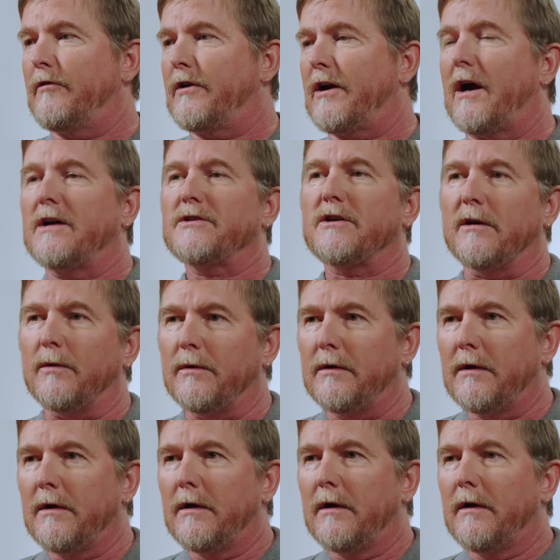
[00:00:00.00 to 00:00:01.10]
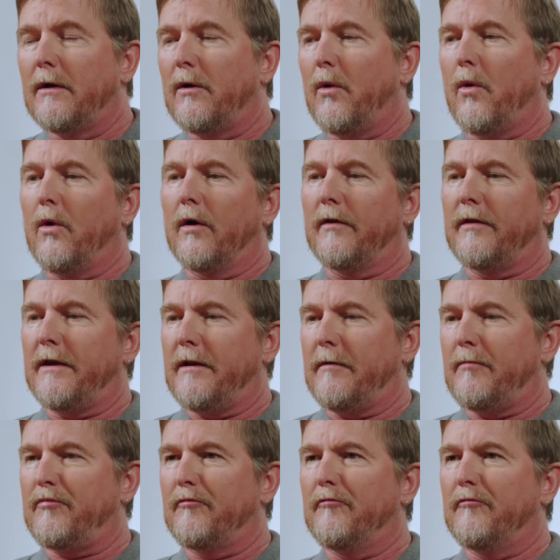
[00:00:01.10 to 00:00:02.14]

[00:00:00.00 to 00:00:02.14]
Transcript: Costco or the